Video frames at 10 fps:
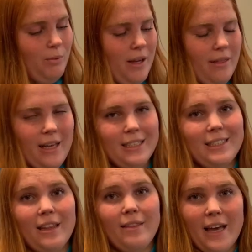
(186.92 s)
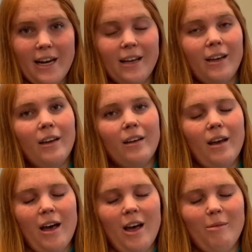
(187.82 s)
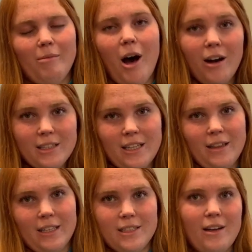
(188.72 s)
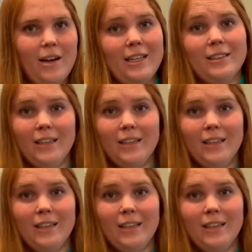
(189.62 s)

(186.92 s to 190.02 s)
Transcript: with a synthetic auxin that's not as